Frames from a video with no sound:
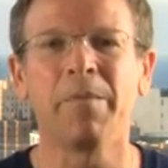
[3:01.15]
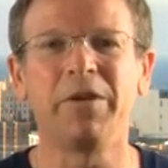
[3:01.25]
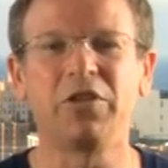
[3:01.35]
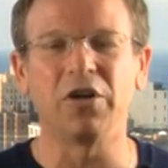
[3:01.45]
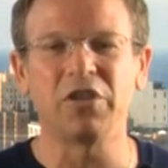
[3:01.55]

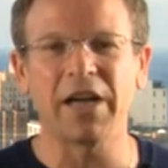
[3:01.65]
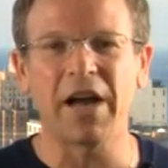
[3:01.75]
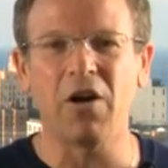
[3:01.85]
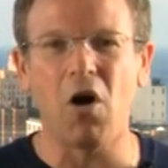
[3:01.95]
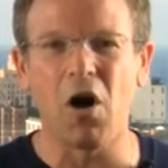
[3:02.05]
Be to check
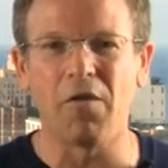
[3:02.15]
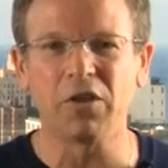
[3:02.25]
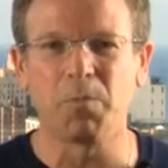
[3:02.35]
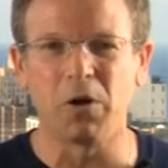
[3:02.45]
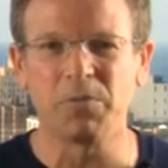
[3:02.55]
out all of our
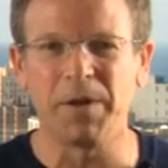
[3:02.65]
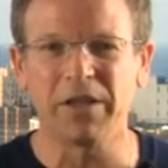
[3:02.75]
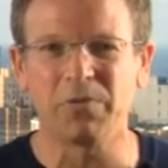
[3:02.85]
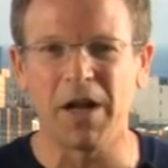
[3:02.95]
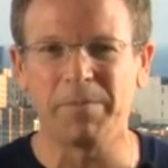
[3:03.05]
sports
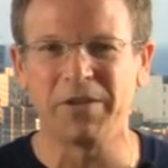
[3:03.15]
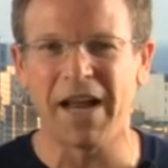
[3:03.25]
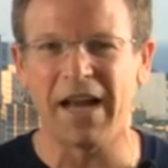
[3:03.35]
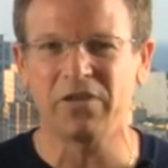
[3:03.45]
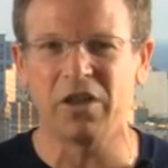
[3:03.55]
picks, write-ups, and
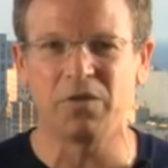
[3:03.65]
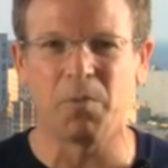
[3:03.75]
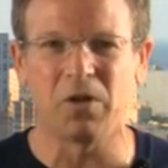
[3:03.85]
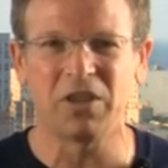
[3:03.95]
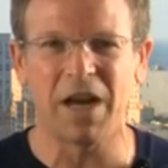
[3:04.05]
action at
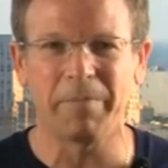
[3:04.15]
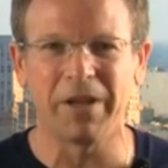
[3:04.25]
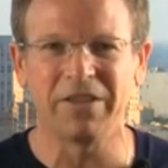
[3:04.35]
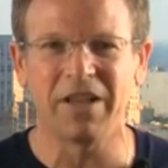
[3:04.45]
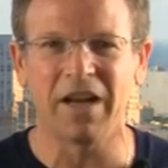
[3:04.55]

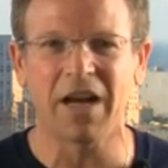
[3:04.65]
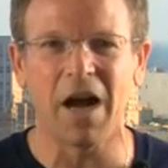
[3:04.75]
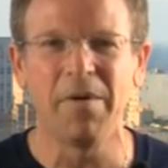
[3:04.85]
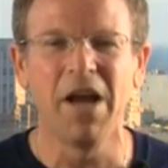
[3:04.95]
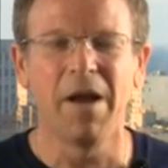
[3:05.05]

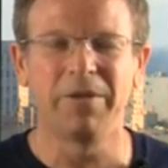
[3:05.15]
SportsChatPlace.com.